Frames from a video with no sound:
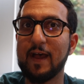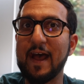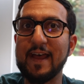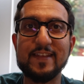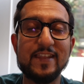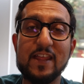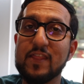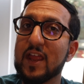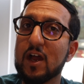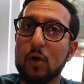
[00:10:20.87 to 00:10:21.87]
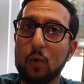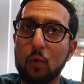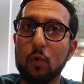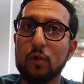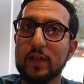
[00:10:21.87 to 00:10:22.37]
And they are
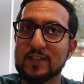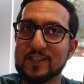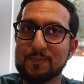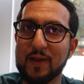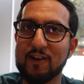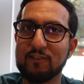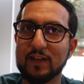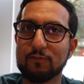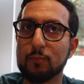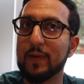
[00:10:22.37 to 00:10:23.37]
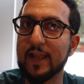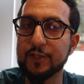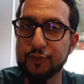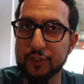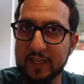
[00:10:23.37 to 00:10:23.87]
all inspiring, from
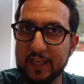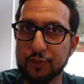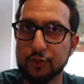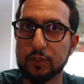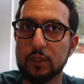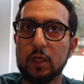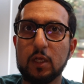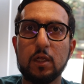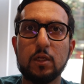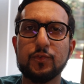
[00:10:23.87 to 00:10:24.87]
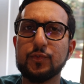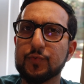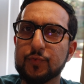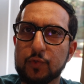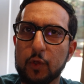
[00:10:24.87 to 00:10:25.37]
education to
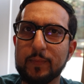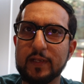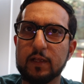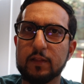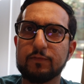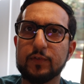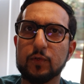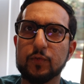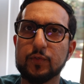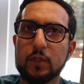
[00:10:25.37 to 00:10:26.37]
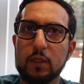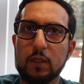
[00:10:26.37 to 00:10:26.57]
so many other fields.